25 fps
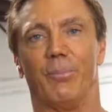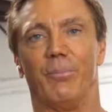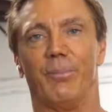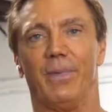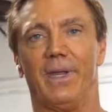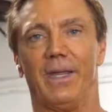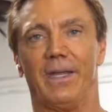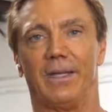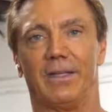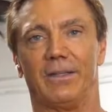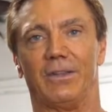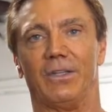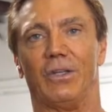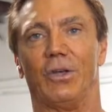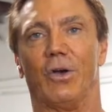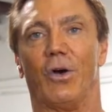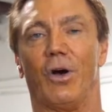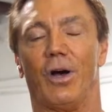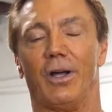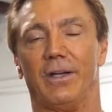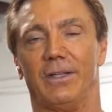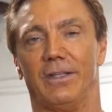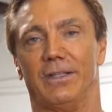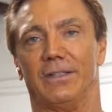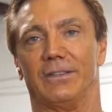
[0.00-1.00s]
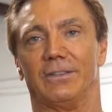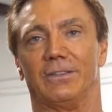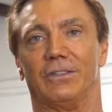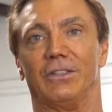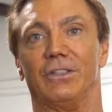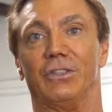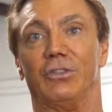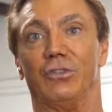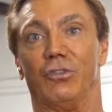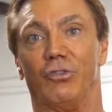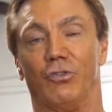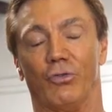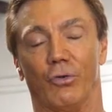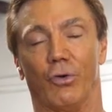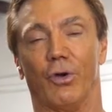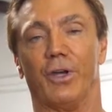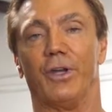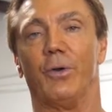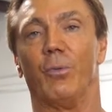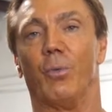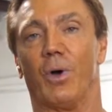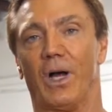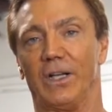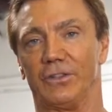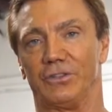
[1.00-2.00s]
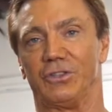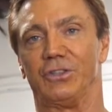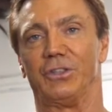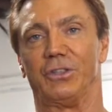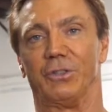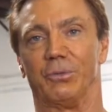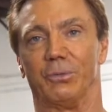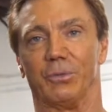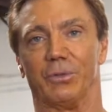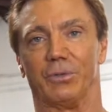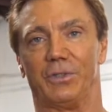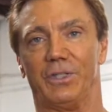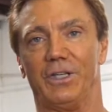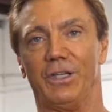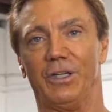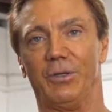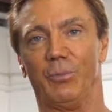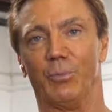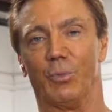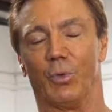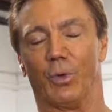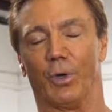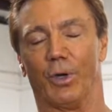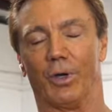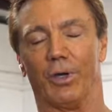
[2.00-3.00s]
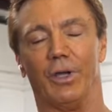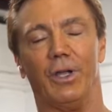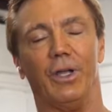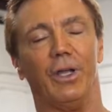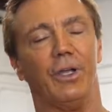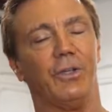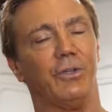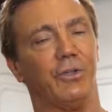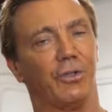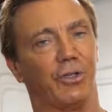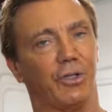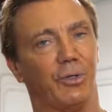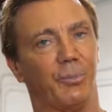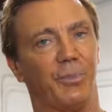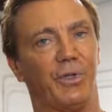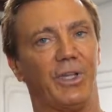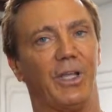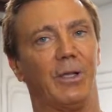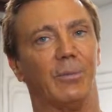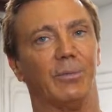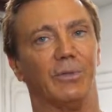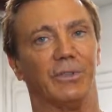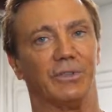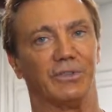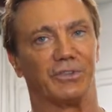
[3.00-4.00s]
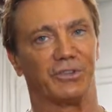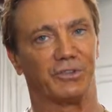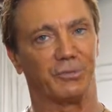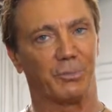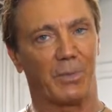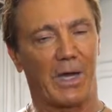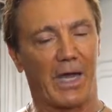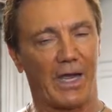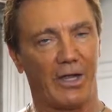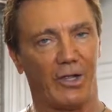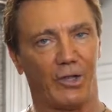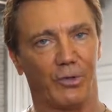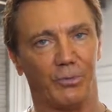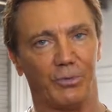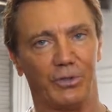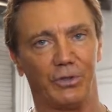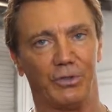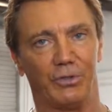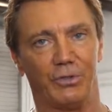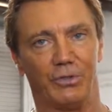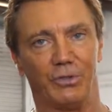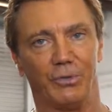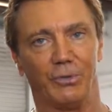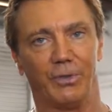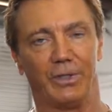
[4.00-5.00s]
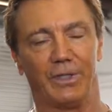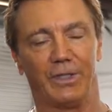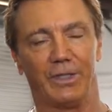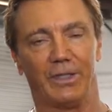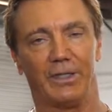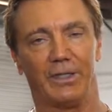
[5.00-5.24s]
to make the audience enjoy watching your routine more. You're going to be able to smile when you're doing